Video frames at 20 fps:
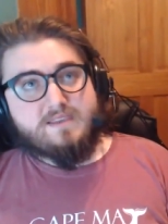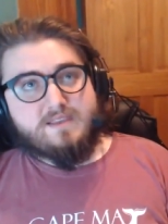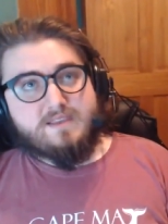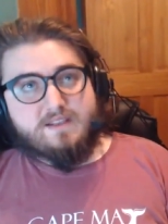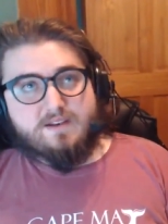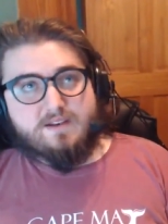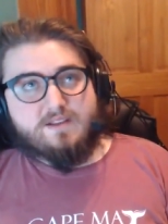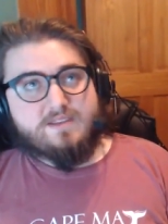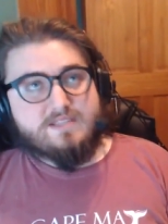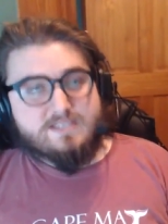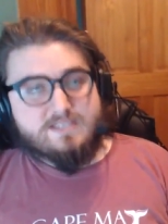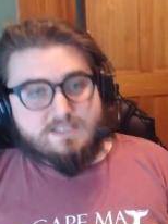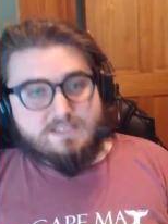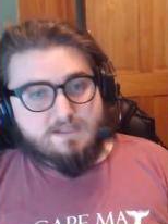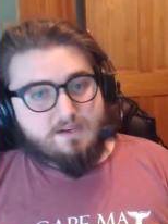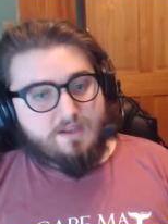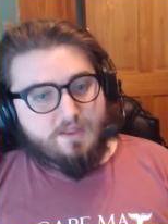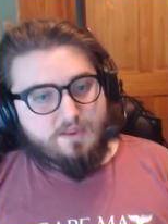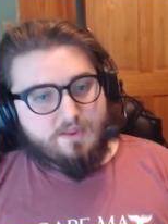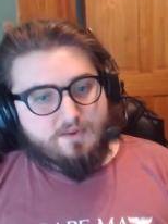and this is
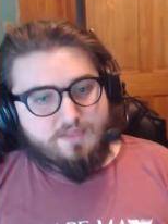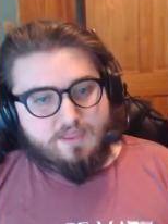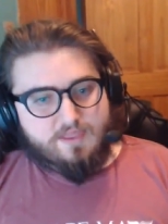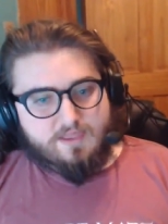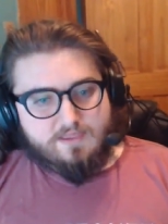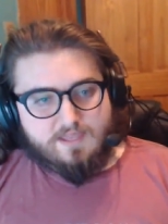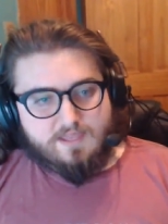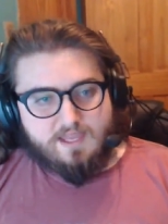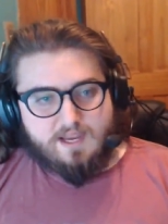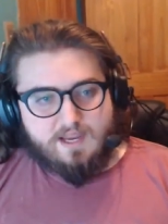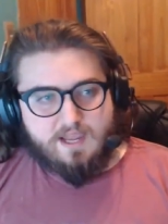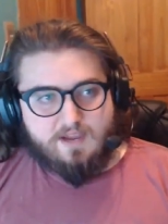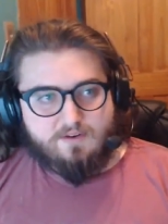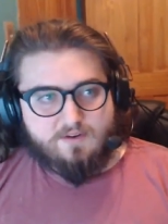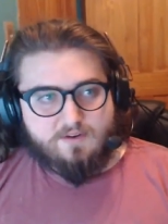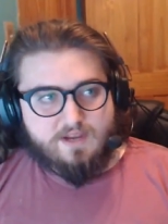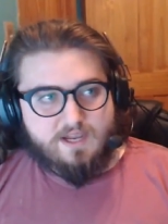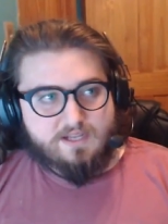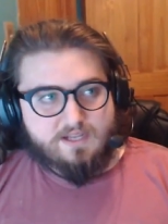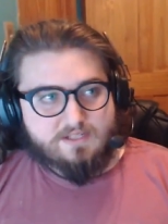another thing that Hack
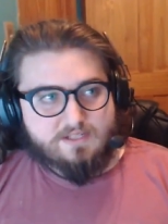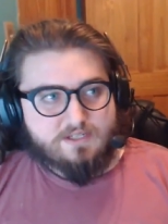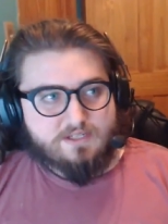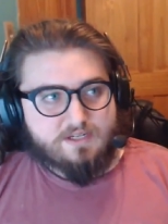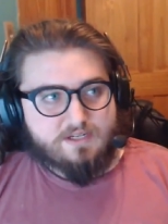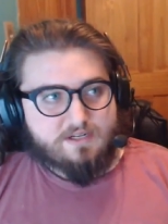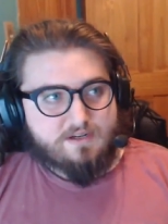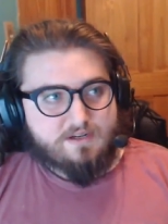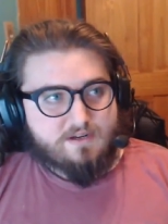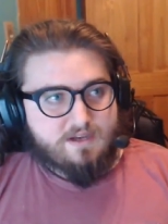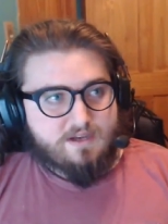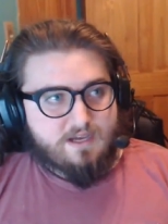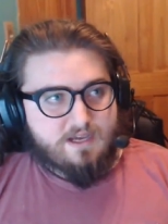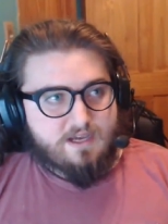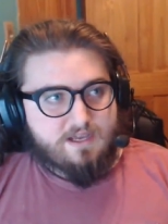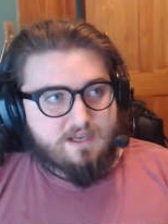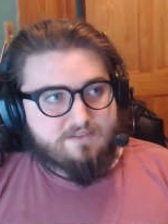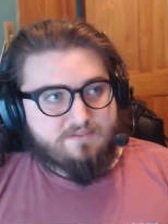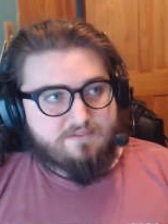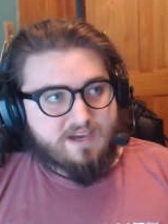Reactor uh,
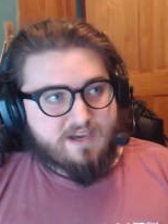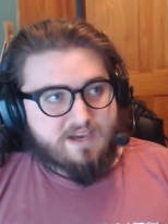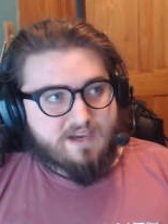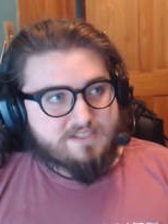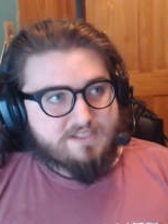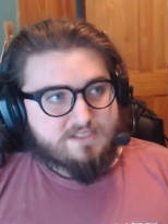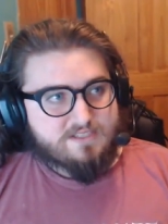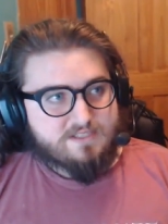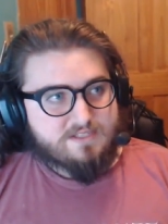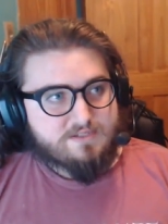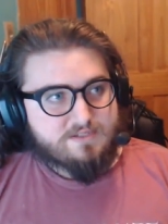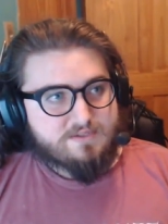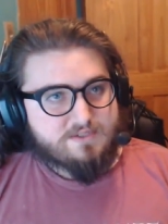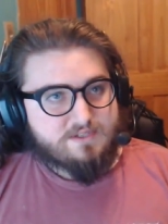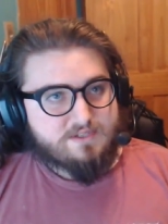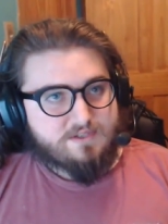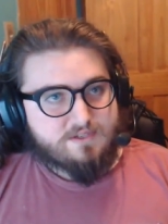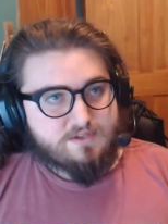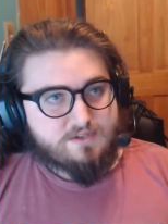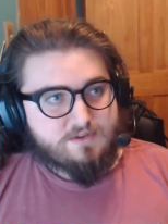advises you to
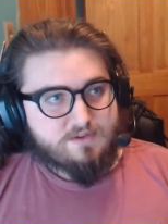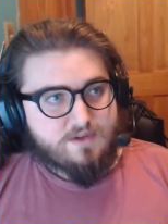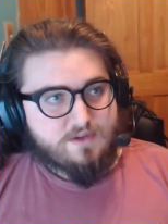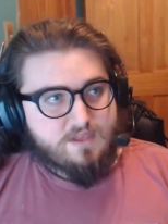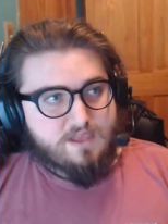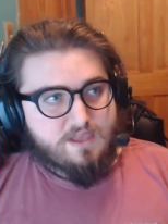do,